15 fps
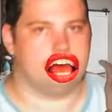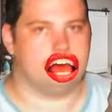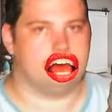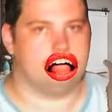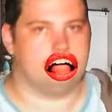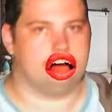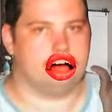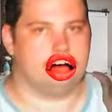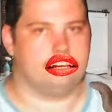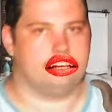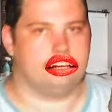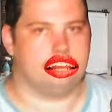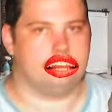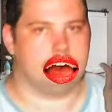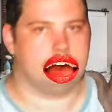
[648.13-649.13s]

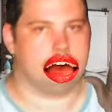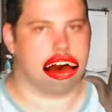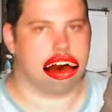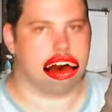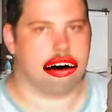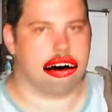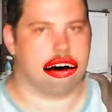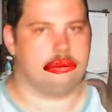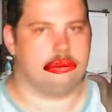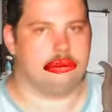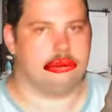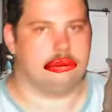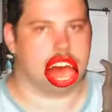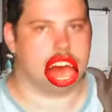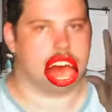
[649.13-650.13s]
Okay. I
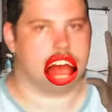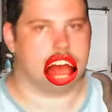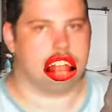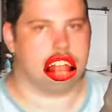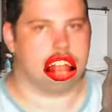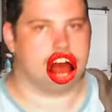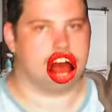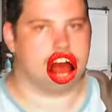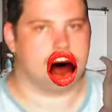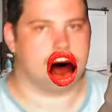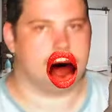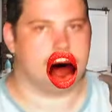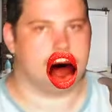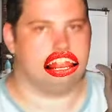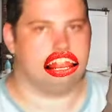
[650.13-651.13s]
made a little video.